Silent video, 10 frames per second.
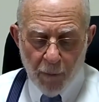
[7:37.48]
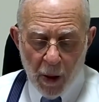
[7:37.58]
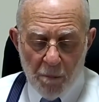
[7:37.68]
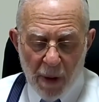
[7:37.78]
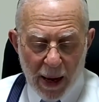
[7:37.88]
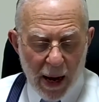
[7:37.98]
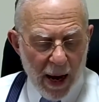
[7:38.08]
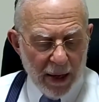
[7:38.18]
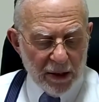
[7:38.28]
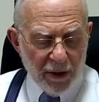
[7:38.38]
My
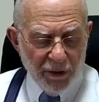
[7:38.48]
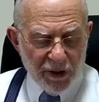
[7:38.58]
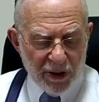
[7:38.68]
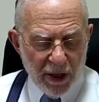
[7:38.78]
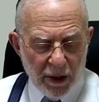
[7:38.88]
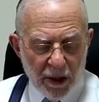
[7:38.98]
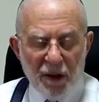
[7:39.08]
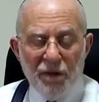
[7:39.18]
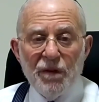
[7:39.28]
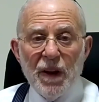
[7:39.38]
eyes have seen the
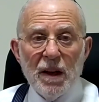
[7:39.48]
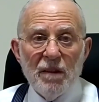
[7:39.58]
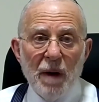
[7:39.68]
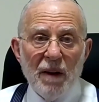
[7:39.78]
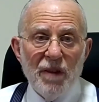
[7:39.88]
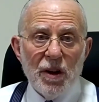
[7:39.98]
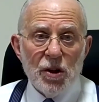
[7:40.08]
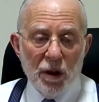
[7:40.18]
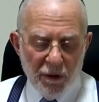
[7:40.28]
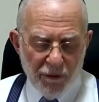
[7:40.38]
defeat of my
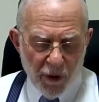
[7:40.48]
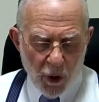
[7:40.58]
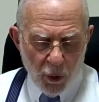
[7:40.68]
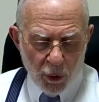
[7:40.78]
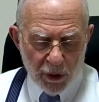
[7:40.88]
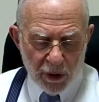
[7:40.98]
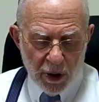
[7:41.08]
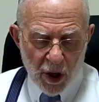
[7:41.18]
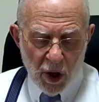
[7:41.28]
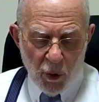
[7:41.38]
vigilant foes.
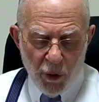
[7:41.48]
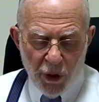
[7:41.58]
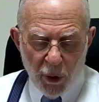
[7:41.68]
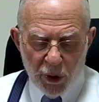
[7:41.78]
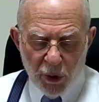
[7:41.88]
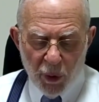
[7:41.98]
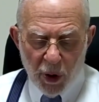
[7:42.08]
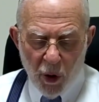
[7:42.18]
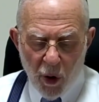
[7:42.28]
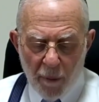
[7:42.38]
When those who would
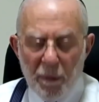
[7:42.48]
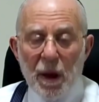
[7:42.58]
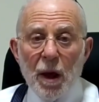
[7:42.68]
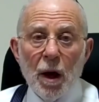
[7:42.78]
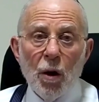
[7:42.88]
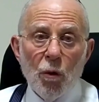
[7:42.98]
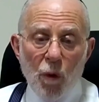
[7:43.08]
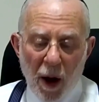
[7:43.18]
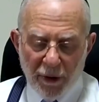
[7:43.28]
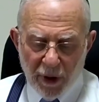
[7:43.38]
harm me
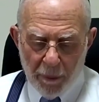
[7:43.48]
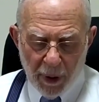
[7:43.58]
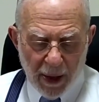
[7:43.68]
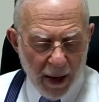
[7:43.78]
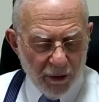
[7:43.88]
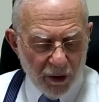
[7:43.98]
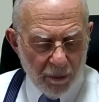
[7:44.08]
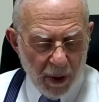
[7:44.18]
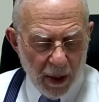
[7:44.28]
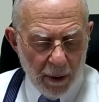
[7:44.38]
rise up against
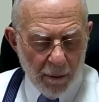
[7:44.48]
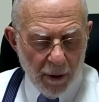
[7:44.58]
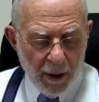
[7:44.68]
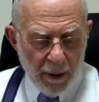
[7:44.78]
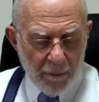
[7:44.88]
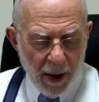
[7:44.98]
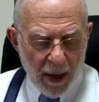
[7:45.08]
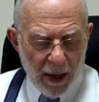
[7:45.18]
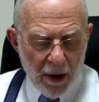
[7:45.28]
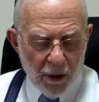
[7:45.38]
me, my
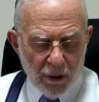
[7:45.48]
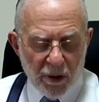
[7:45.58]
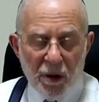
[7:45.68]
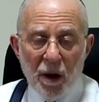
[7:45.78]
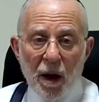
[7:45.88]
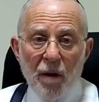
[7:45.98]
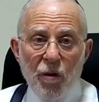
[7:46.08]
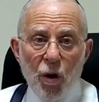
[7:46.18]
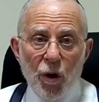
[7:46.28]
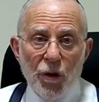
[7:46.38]
ears have
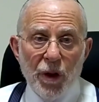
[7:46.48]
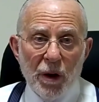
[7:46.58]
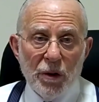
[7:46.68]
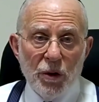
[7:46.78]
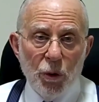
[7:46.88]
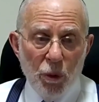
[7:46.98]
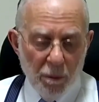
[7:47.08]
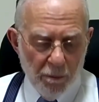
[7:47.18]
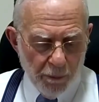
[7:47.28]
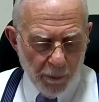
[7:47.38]
heard their
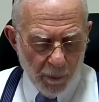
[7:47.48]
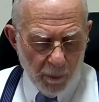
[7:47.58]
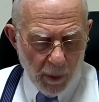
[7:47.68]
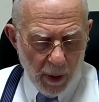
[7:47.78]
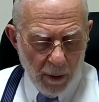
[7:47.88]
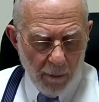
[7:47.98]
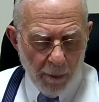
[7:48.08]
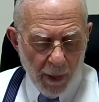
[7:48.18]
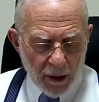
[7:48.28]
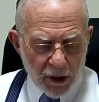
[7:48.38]
doom.
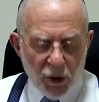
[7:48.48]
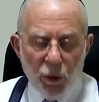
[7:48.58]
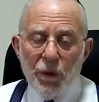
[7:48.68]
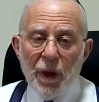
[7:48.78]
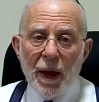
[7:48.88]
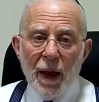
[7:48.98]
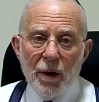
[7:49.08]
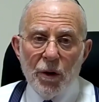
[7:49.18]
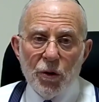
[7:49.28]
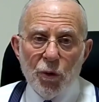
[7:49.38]
Soon the
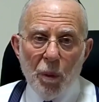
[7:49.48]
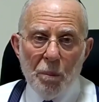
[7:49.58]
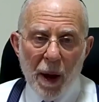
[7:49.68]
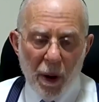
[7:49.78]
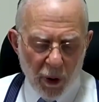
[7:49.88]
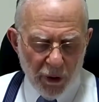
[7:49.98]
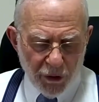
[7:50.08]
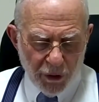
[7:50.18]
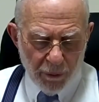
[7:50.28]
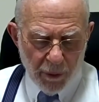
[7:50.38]
haters will
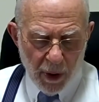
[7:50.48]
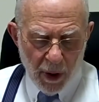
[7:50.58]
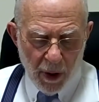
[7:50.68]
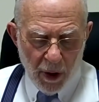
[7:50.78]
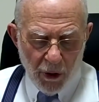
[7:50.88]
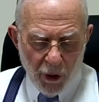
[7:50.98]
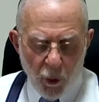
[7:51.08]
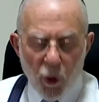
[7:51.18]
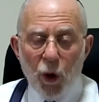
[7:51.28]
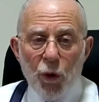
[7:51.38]
perish. The
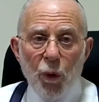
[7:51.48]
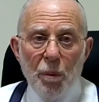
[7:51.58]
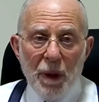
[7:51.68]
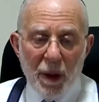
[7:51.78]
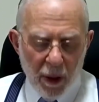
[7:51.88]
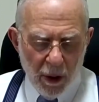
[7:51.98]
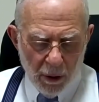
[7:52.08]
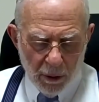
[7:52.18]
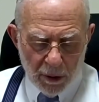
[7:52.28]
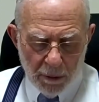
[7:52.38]
world will be
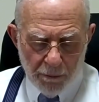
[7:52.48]
healed.